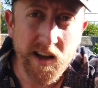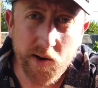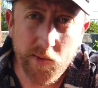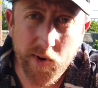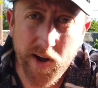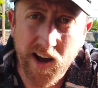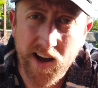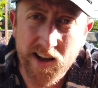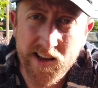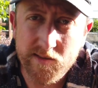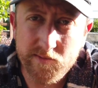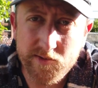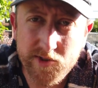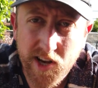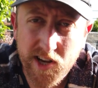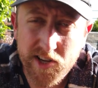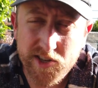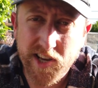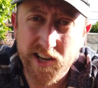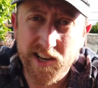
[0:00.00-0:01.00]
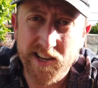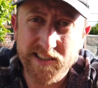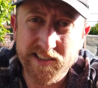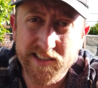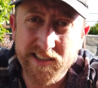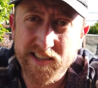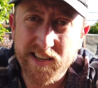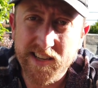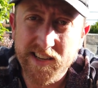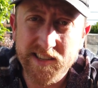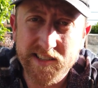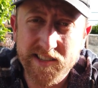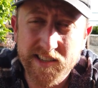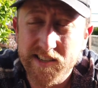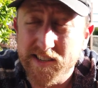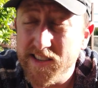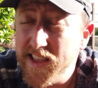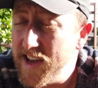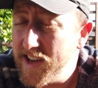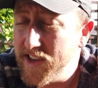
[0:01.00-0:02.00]
Anyway, I am Josh K I six N A
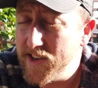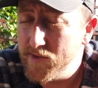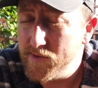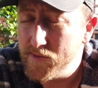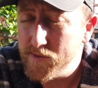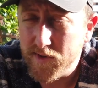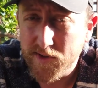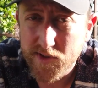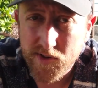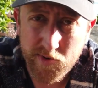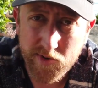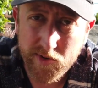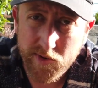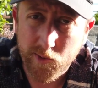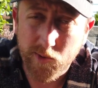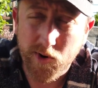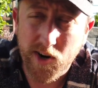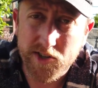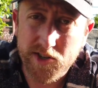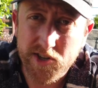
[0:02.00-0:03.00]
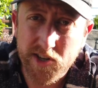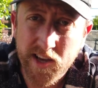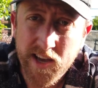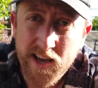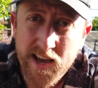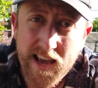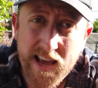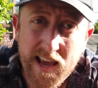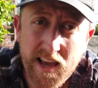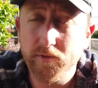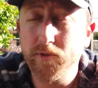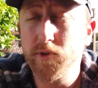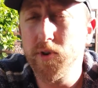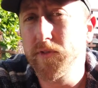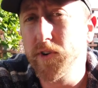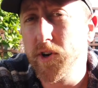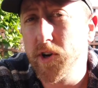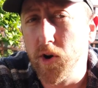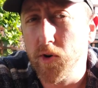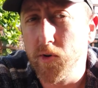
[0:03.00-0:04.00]
Z. Thank you so much for watching. If you
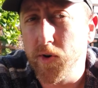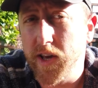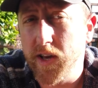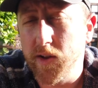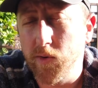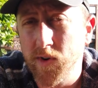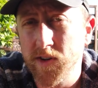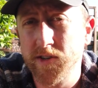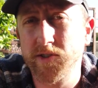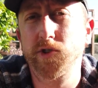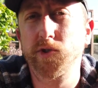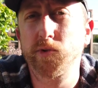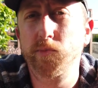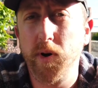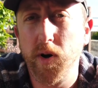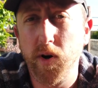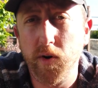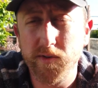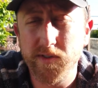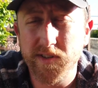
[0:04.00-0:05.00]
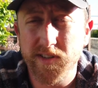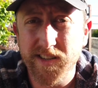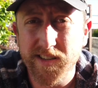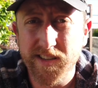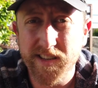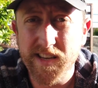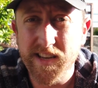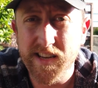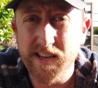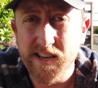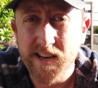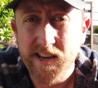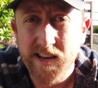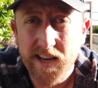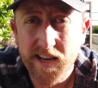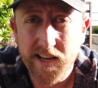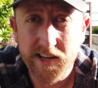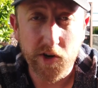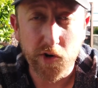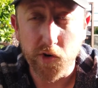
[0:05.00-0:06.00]
have a Go kit, why don't you post the
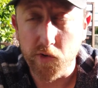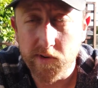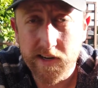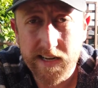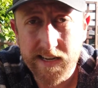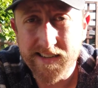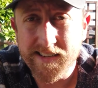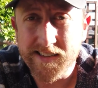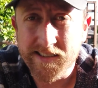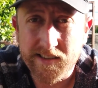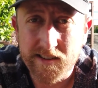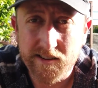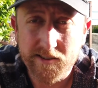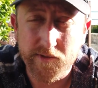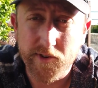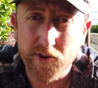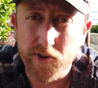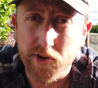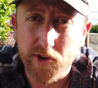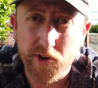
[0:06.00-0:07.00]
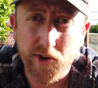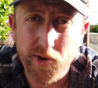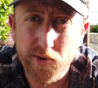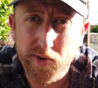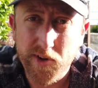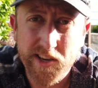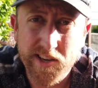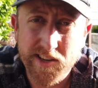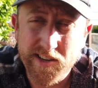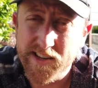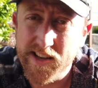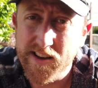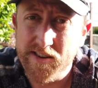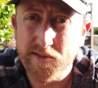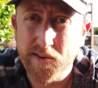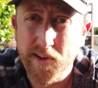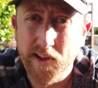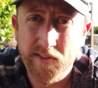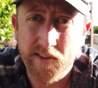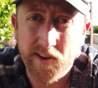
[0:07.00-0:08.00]
ingredients of your Go kit
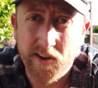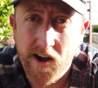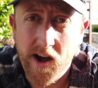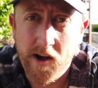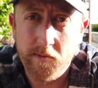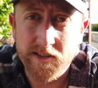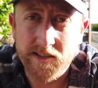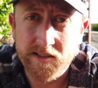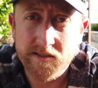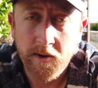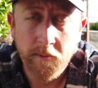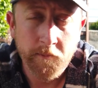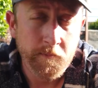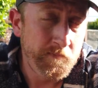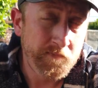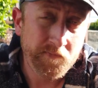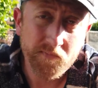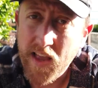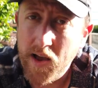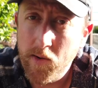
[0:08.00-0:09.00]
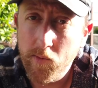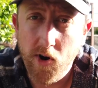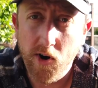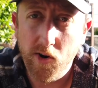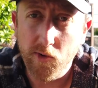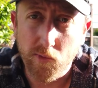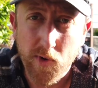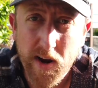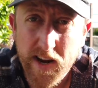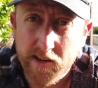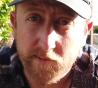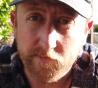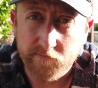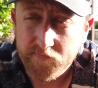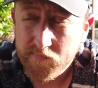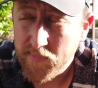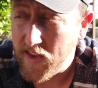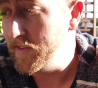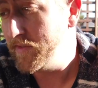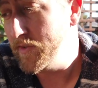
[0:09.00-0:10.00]
down in the comments, and we'll rate them.
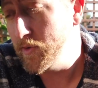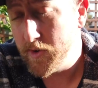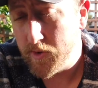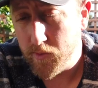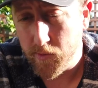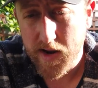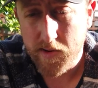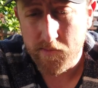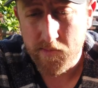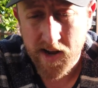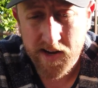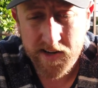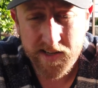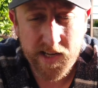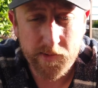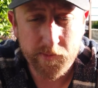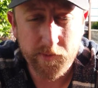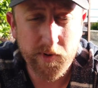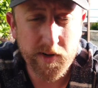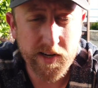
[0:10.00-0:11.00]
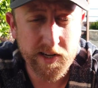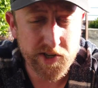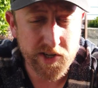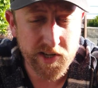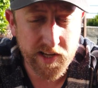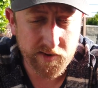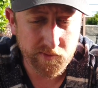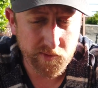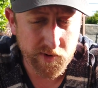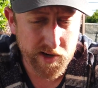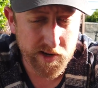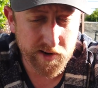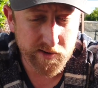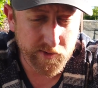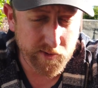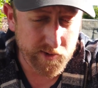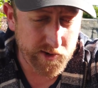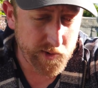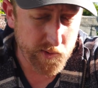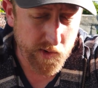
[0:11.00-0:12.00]
And if you want to rate mine, tell me what I should get rid
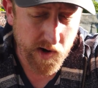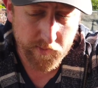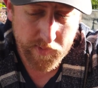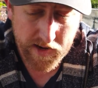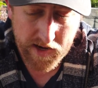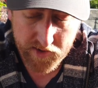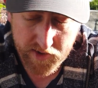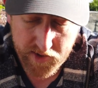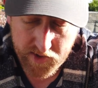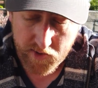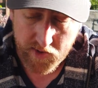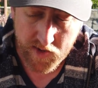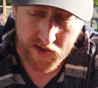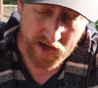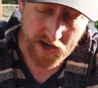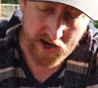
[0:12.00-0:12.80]
of or swap out to.